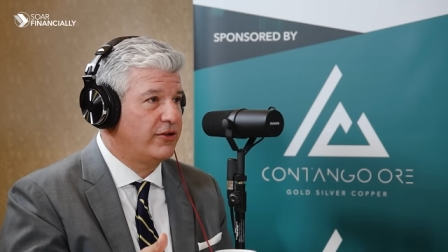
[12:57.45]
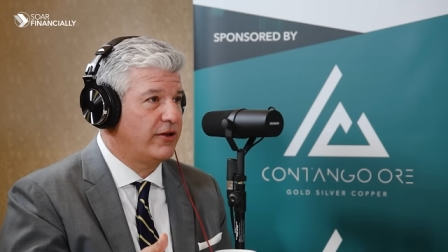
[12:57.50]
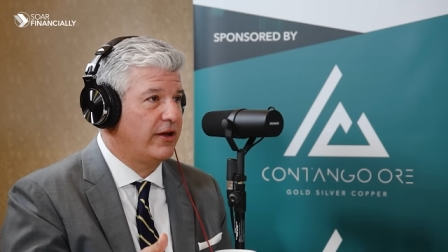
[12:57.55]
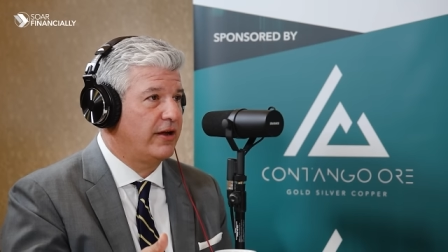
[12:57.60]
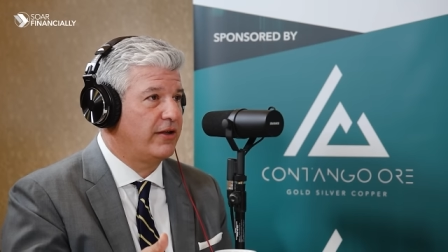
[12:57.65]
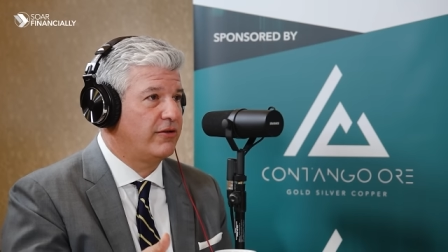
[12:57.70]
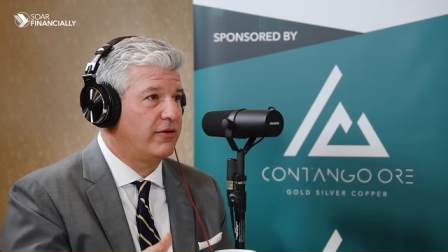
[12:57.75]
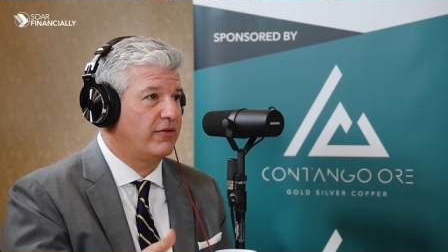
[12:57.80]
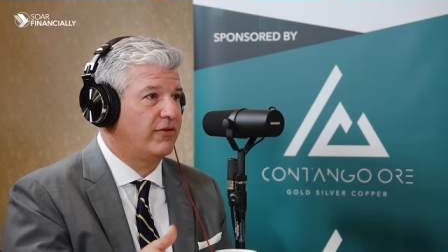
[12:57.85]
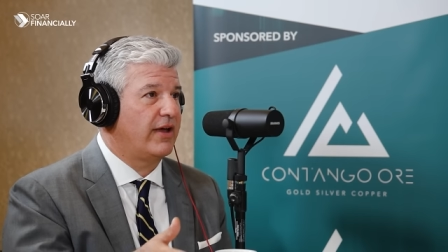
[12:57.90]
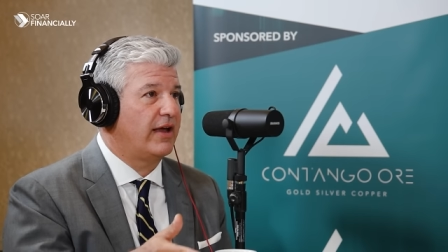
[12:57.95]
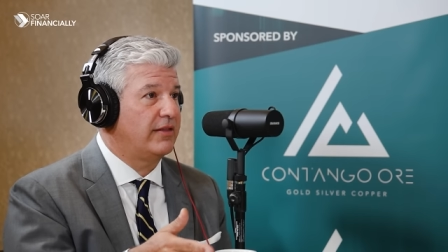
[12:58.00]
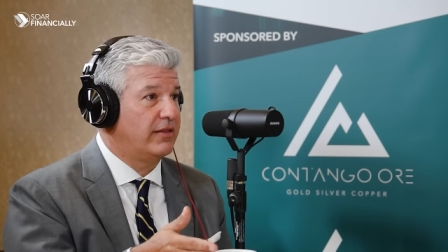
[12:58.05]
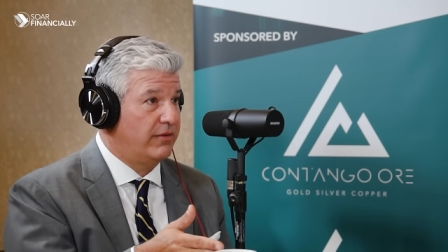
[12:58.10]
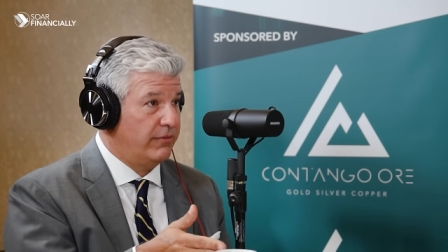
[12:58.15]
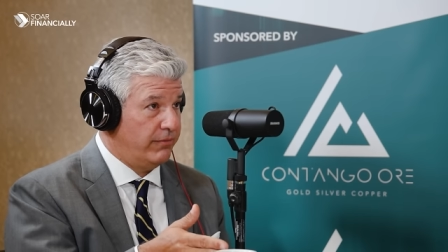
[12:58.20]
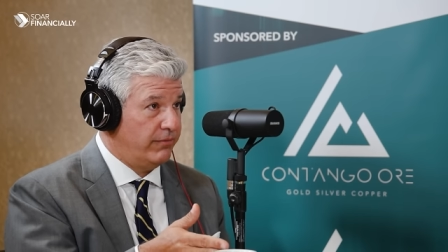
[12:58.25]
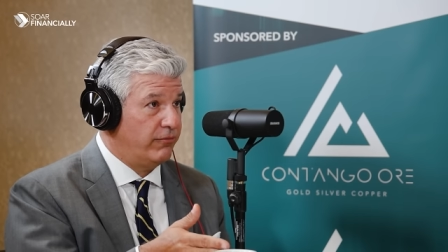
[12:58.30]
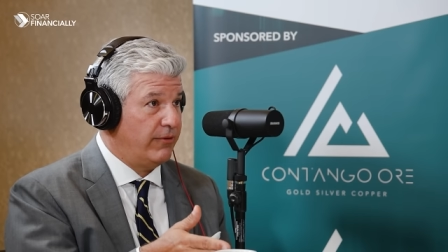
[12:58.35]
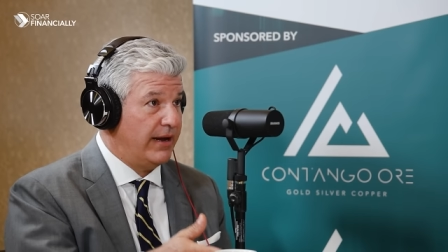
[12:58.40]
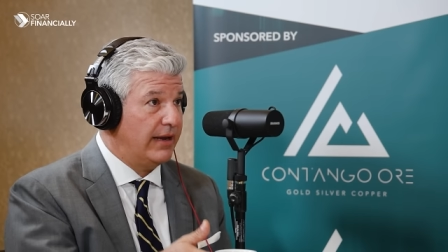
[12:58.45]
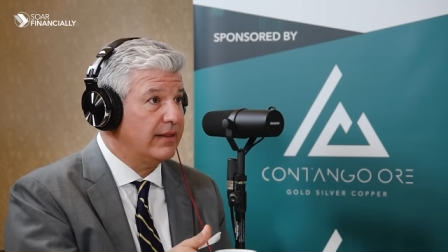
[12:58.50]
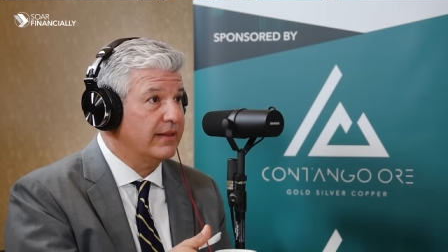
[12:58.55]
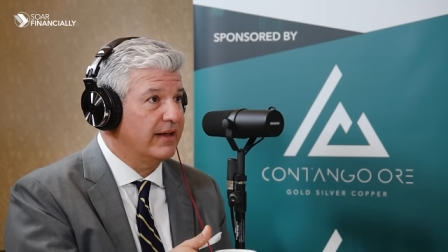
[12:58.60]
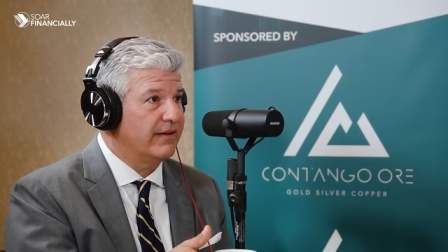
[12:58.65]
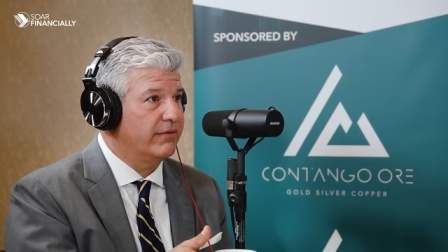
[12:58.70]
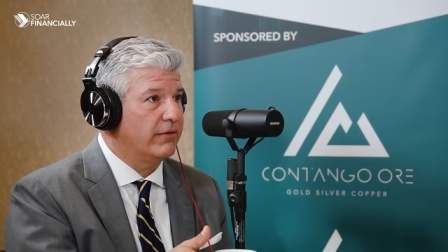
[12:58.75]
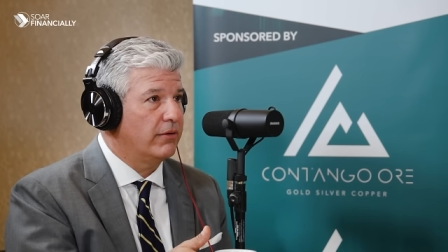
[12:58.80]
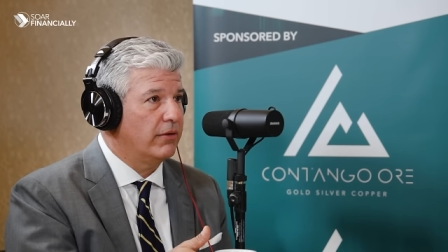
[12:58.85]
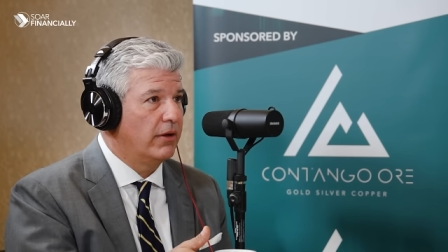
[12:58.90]
changes at the rate
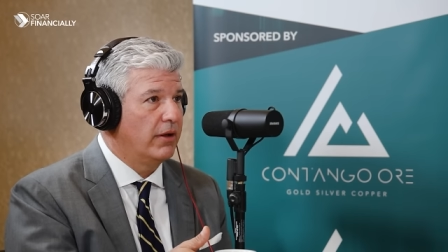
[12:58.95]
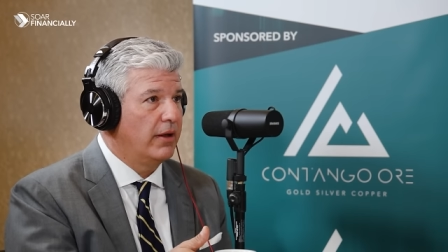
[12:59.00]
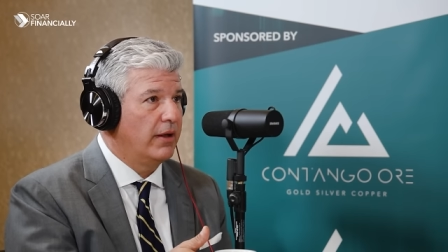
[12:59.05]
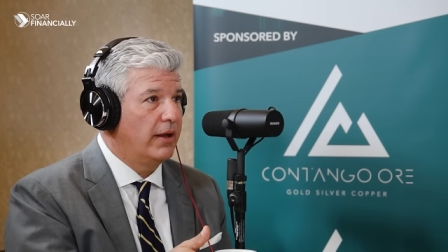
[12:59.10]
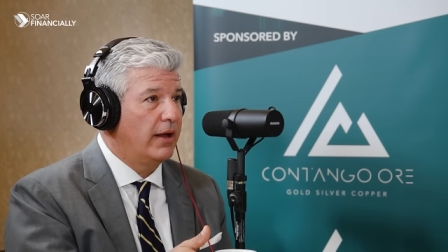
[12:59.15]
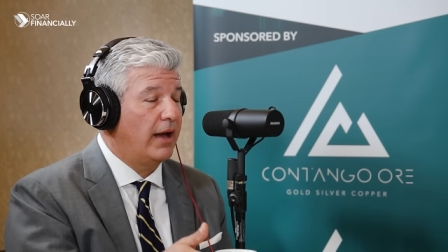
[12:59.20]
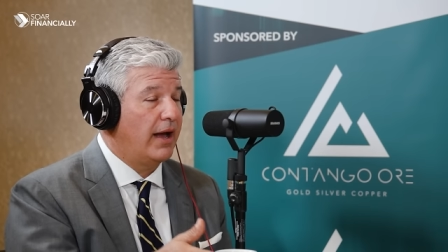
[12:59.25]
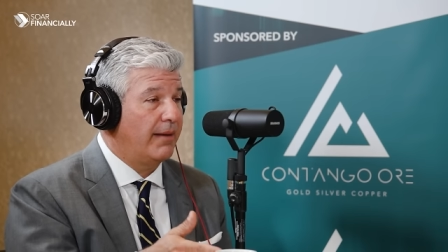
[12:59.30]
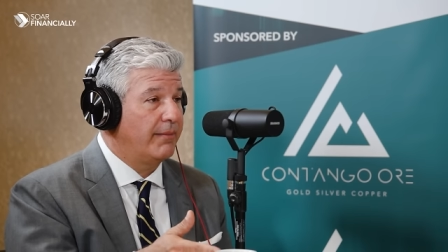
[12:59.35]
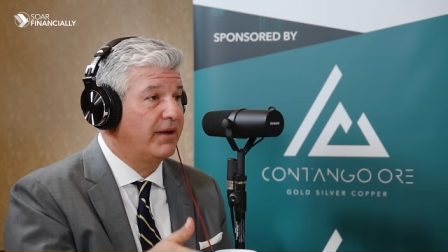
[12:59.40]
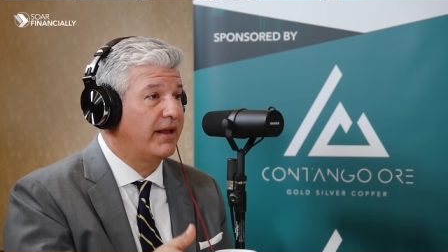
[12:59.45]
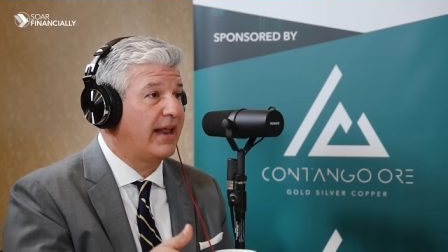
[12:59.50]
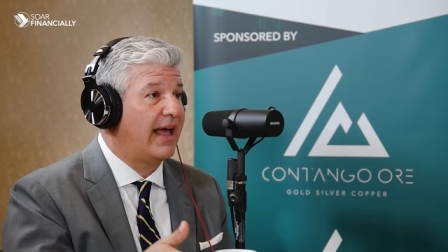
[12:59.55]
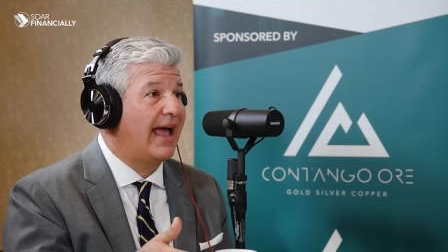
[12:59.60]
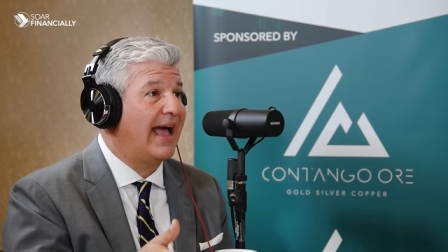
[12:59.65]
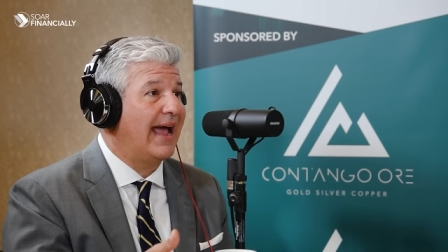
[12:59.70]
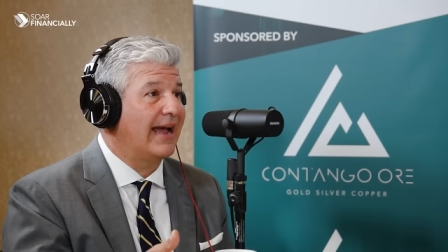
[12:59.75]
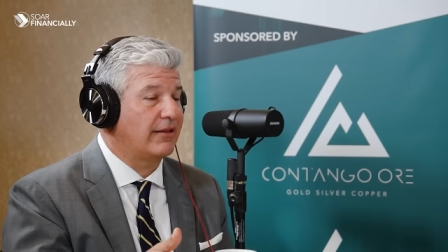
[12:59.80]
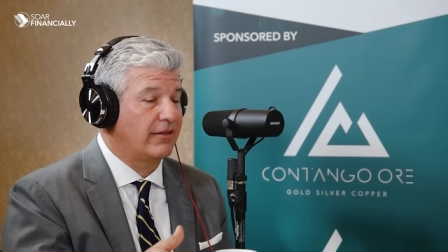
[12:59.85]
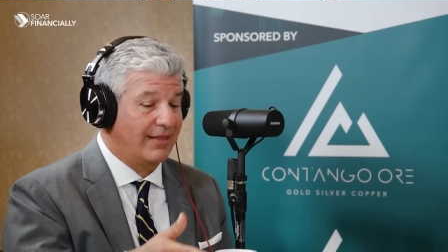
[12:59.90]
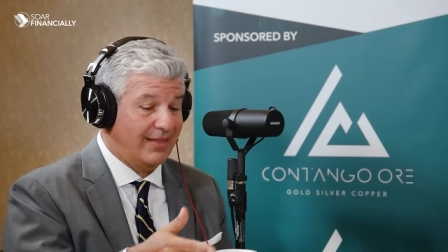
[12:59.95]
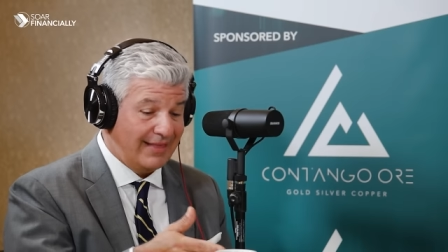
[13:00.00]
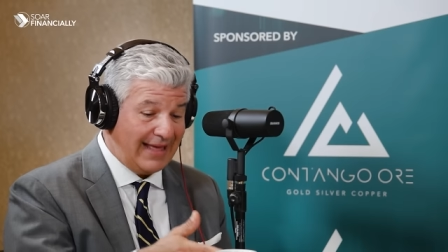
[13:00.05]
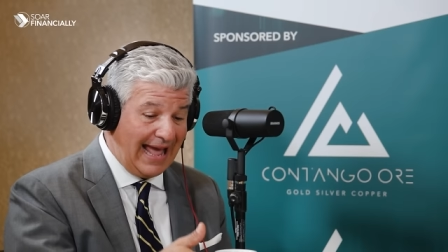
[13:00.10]
level, I'm going to act.